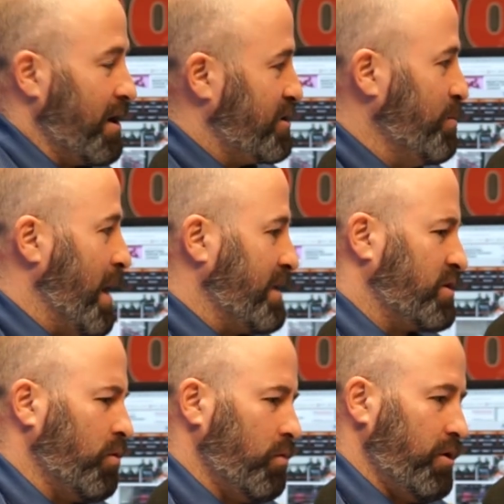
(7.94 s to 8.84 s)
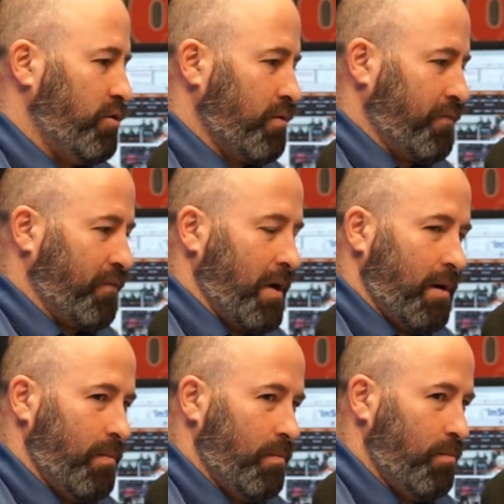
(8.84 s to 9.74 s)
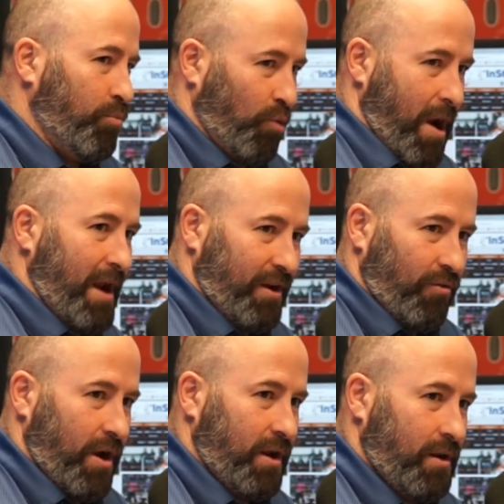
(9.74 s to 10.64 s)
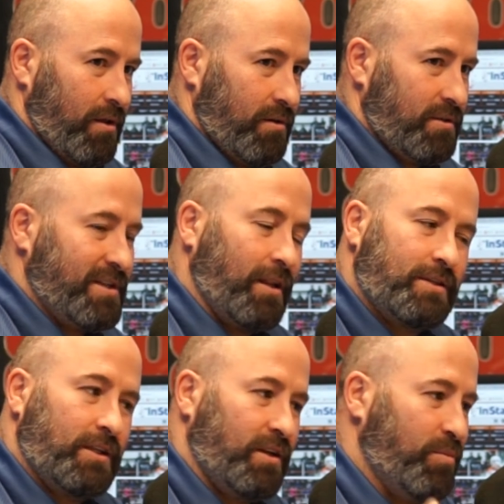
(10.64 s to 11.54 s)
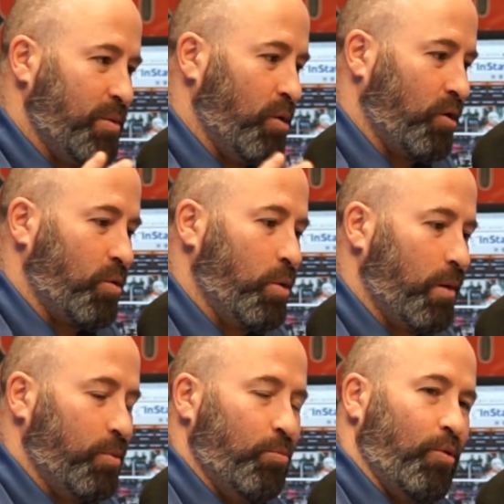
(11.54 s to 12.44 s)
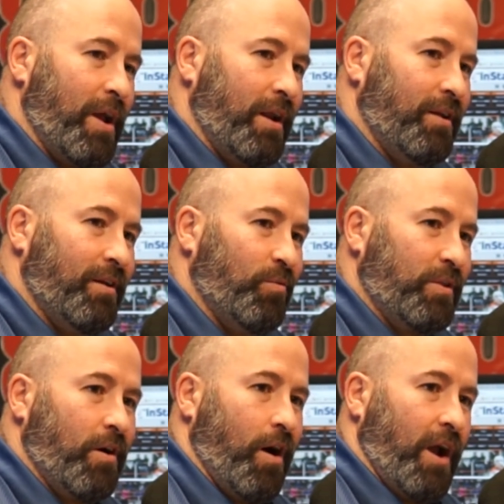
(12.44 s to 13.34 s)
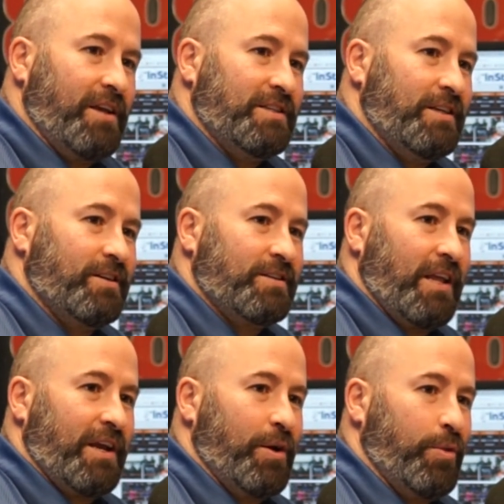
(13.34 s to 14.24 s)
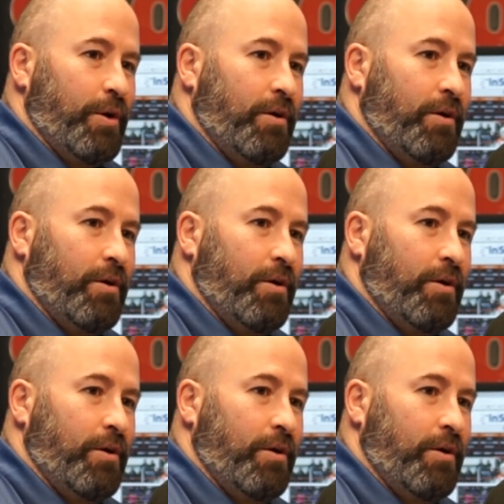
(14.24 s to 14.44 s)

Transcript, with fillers: Not too bad. So you're from Brandon, right? Yeah. Tell us a little bit about growing up in Brandon, what the hockey scene is like out